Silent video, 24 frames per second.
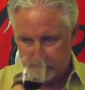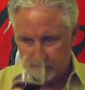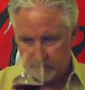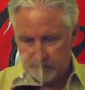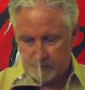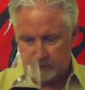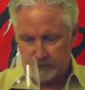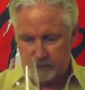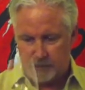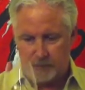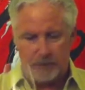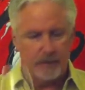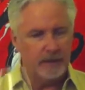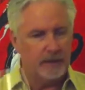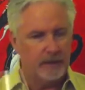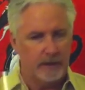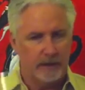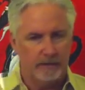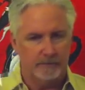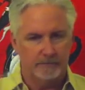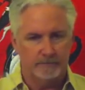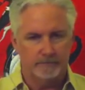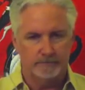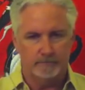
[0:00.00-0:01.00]
Seems to be
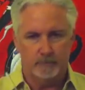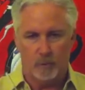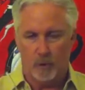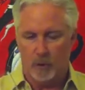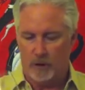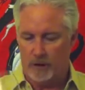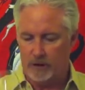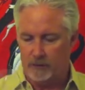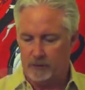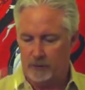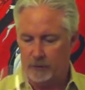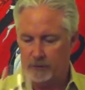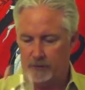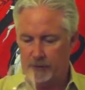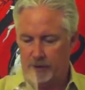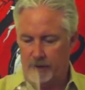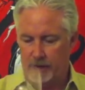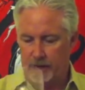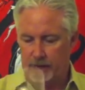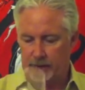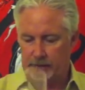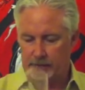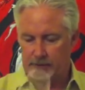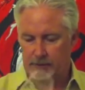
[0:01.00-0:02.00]
more or less what we're
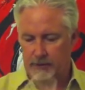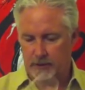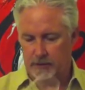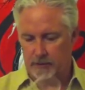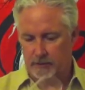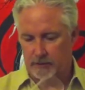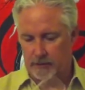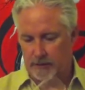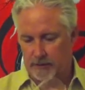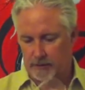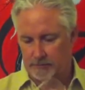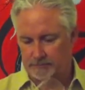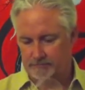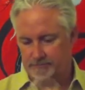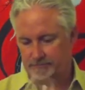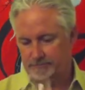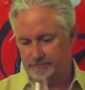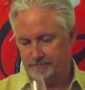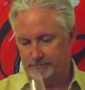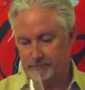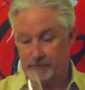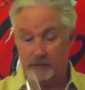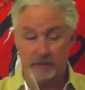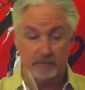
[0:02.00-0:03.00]
getting. So
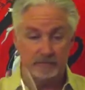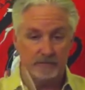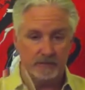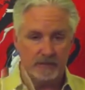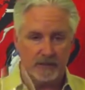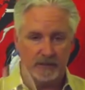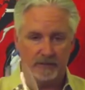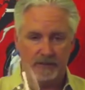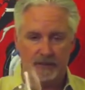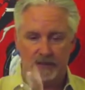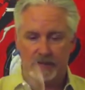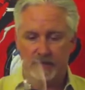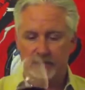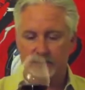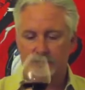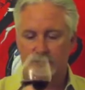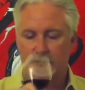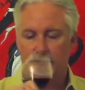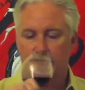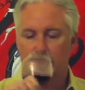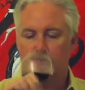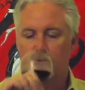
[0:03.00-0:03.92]
let's give it a taste.